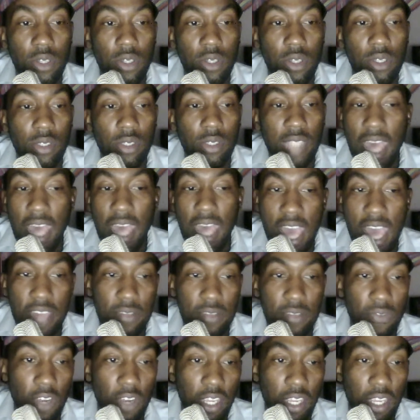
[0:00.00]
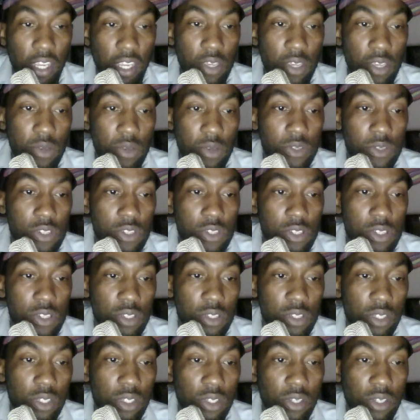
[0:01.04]
That's fucking huge.
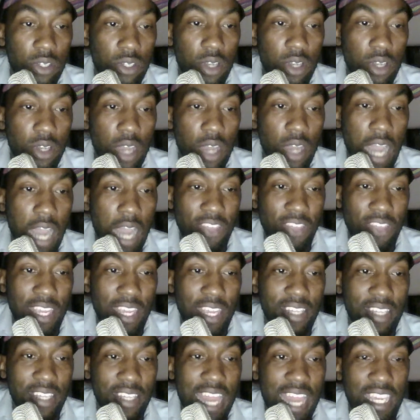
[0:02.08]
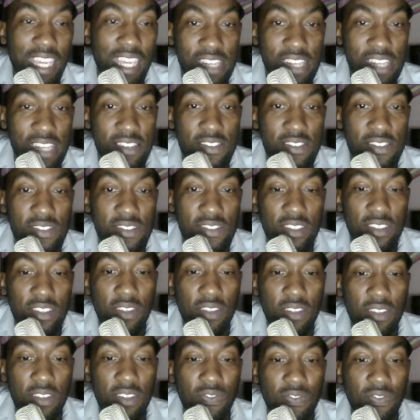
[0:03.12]
I think that gets